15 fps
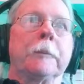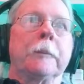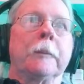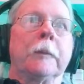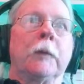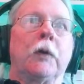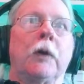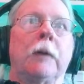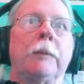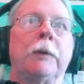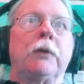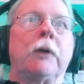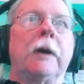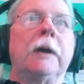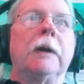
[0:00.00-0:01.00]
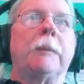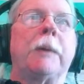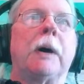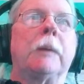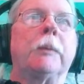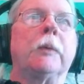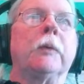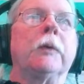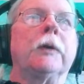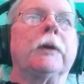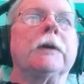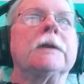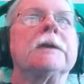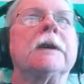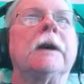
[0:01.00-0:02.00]
So I've been trying to pop over there
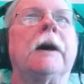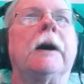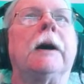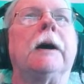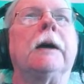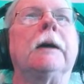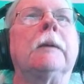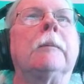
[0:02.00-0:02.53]
and say hi.